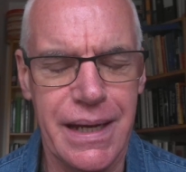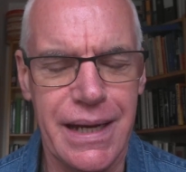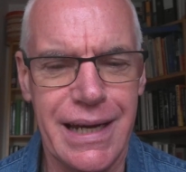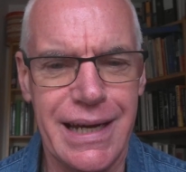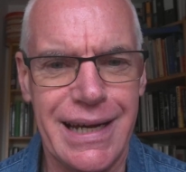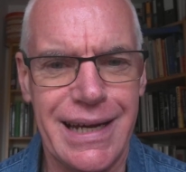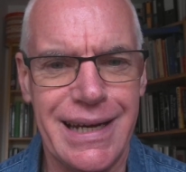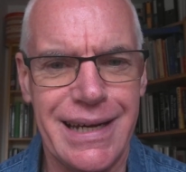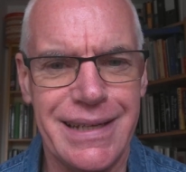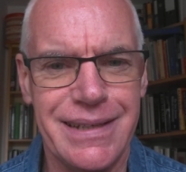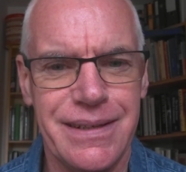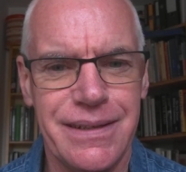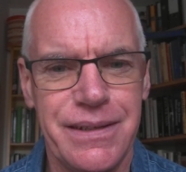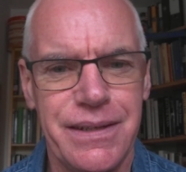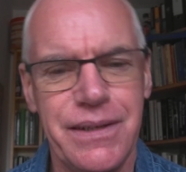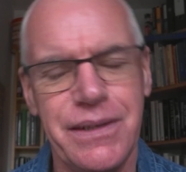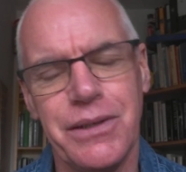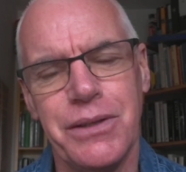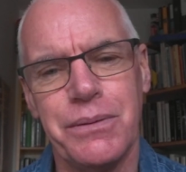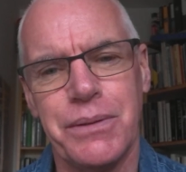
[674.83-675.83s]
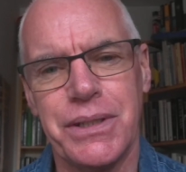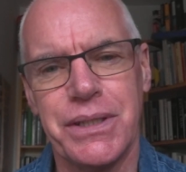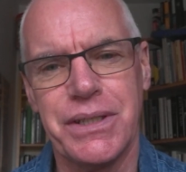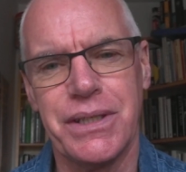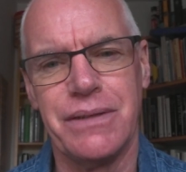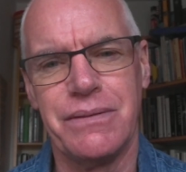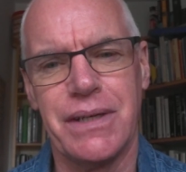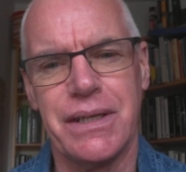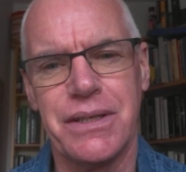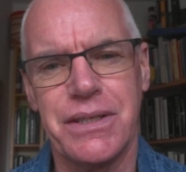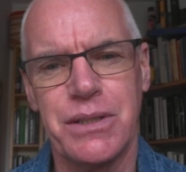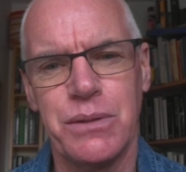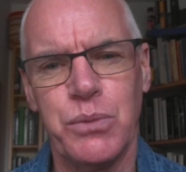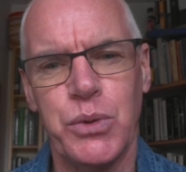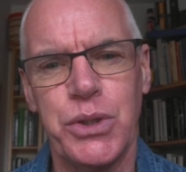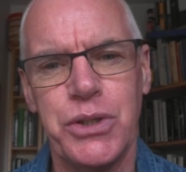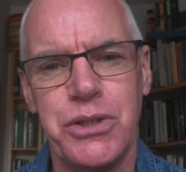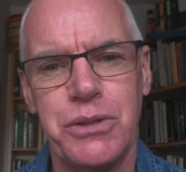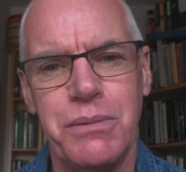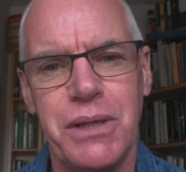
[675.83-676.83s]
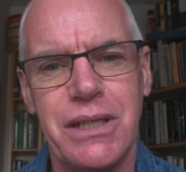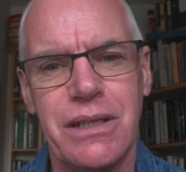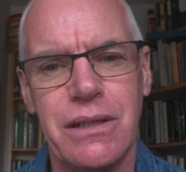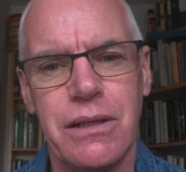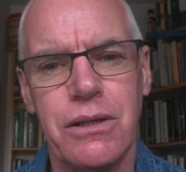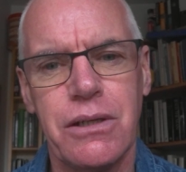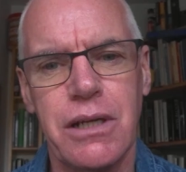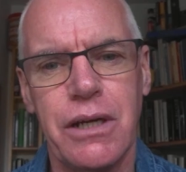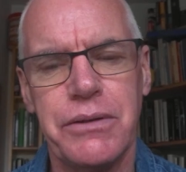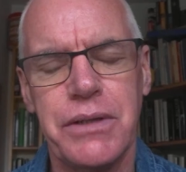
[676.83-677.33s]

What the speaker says: And the other one turned around and said, what do you mean a Ludlow?